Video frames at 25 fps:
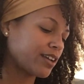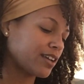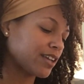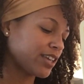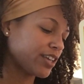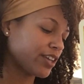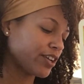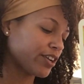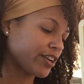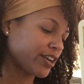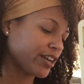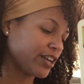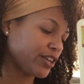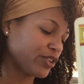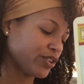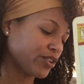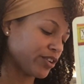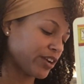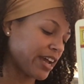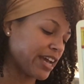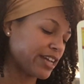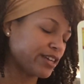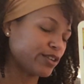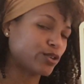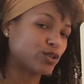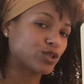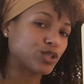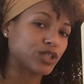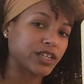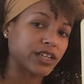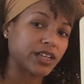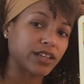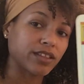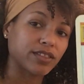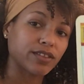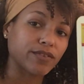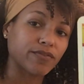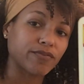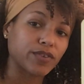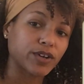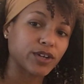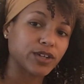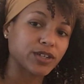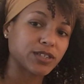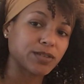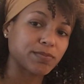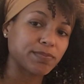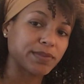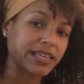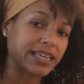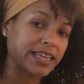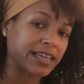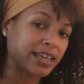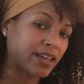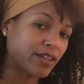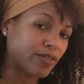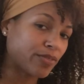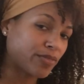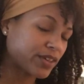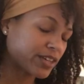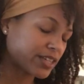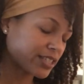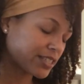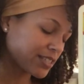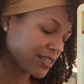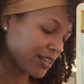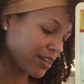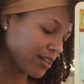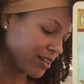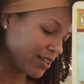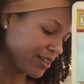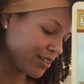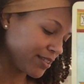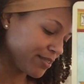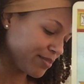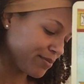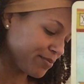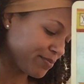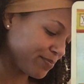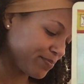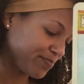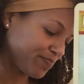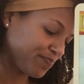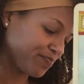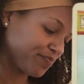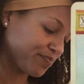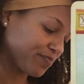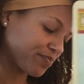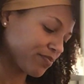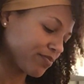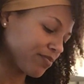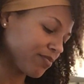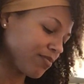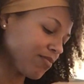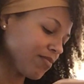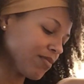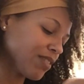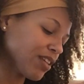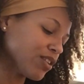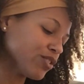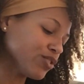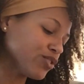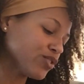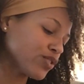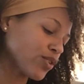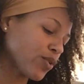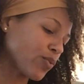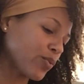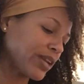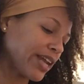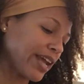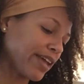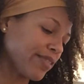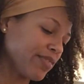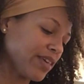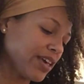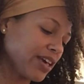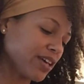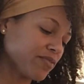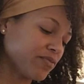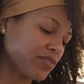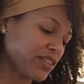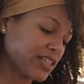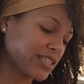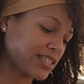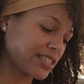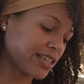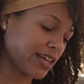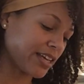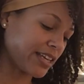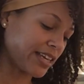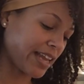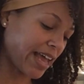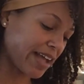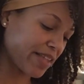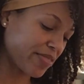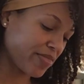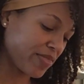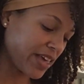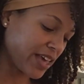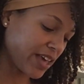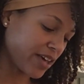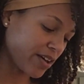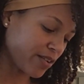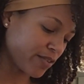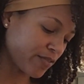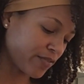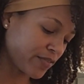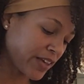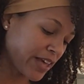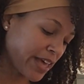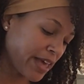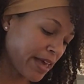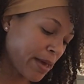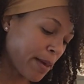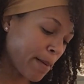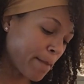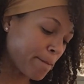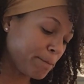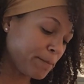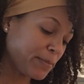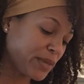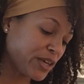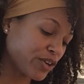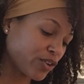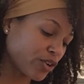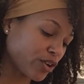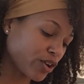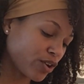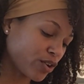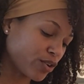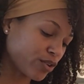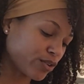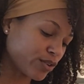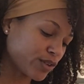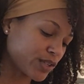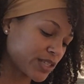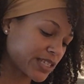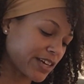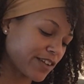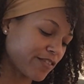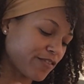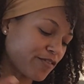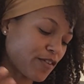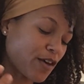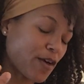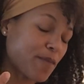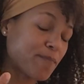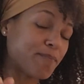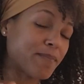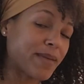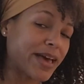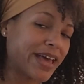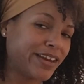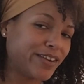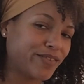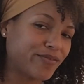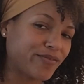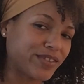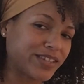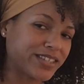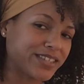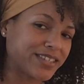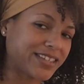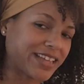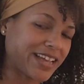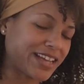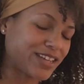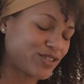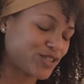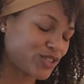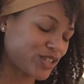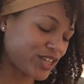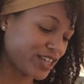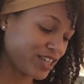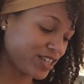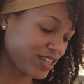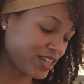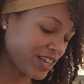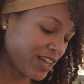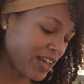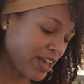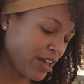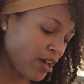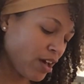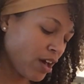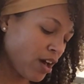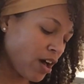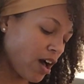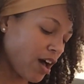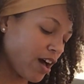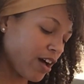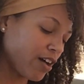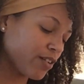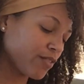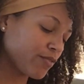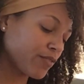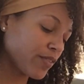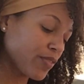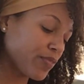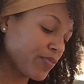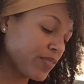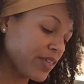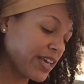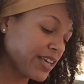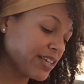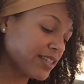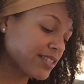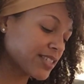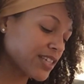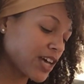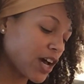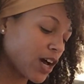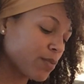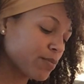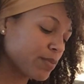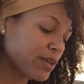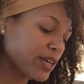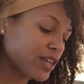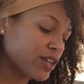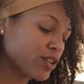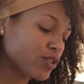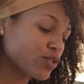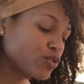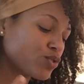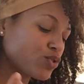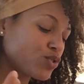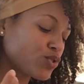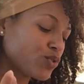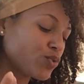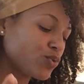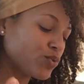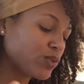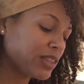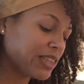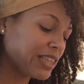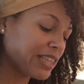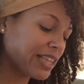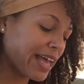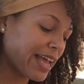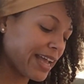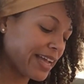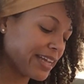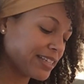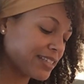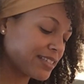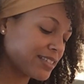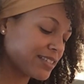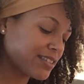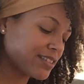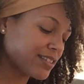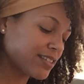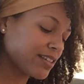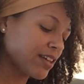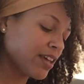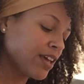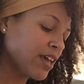here in your energy, the first being the sun. So when I think of the sun, I think of miracles, of manifestation, of things coming to light.